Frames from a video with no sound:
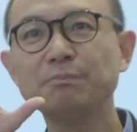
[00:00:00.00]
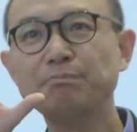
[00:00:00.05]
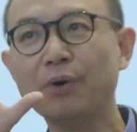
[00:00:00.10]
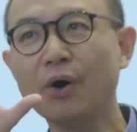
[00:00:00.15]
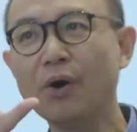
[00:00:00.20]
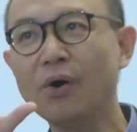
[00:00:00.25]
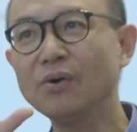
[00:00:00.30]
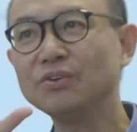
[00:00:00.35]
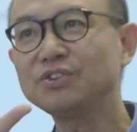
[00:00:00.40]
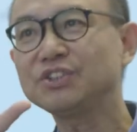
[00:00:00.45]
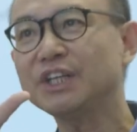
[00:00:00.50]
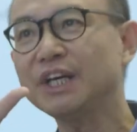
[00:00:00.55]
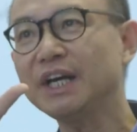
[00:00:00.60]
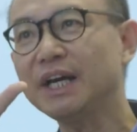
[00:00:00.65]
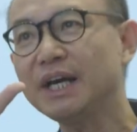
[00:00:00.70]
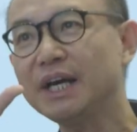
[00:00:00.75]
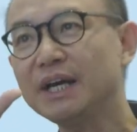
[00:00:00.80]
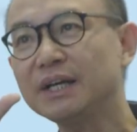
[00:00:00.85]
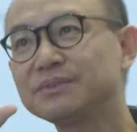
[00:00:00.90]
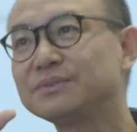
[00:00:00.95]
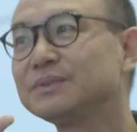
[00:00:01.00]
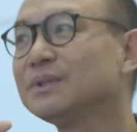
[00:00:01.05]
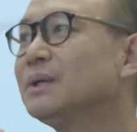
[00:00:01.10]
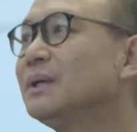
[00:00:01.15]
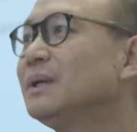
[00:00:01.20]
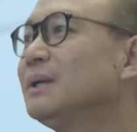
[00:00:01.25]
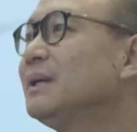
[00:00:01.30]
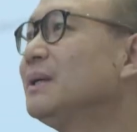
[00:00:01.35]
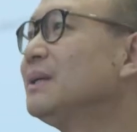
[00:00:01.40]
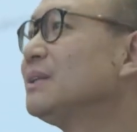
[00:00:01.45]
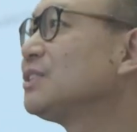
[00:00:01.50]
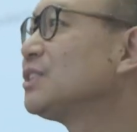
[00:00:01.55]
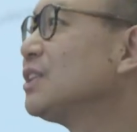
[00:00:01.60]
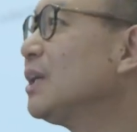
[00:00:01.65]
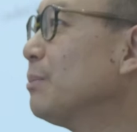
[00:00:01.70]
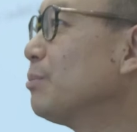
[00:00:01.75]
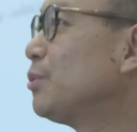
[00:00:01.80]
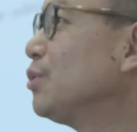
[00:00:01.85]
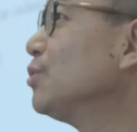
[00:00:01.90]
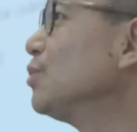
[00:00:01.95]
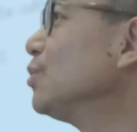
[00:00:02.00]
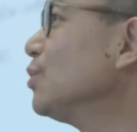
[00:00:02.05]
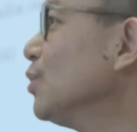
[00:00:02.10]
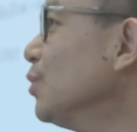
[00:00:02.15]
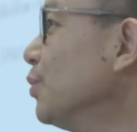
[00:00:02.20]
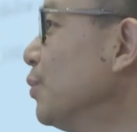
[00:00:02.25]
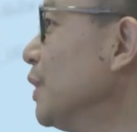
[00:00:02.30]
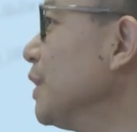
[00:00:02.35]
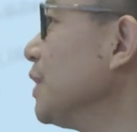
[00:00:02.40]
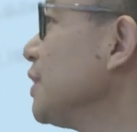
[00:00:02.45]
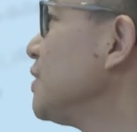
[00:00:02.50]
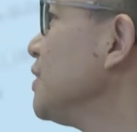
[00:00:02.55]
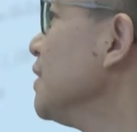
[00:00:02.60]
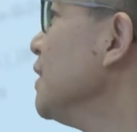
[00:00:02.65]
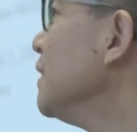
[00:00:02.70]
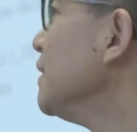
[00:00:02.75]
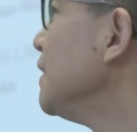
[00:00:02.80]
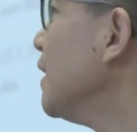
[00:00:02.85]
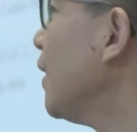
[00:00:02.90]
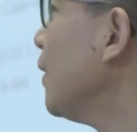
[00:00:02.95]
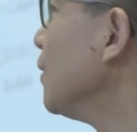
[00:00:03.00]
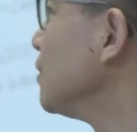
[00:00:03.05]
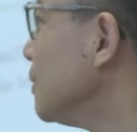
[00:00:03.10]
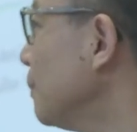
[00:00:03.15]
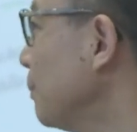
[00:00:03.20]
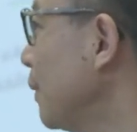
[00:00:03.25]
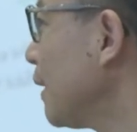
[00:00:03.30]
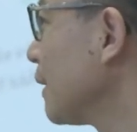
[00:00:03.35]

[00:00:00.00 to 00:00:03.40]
is the update data for the emerging of the China